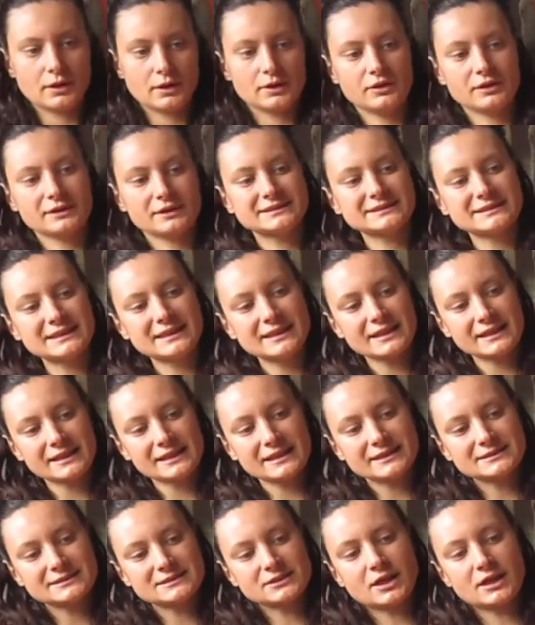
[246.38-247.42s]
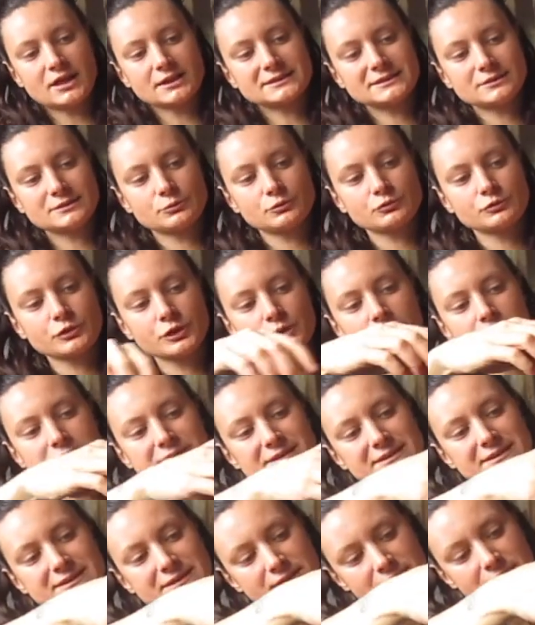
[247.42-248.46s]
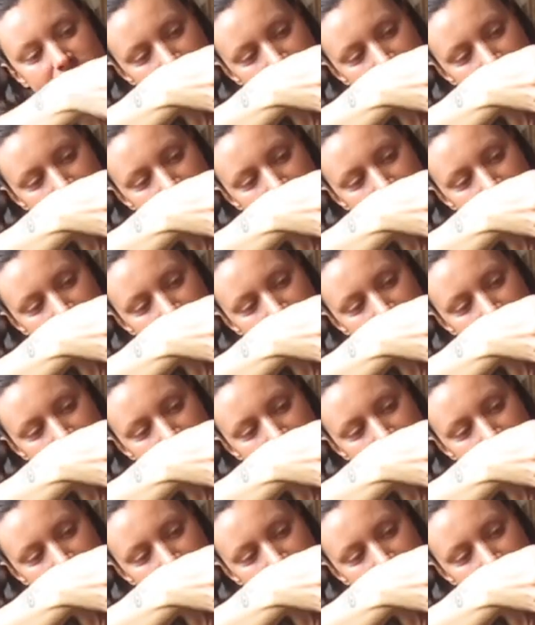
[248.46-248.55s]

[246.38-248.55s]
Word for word: You can see that he's got some roots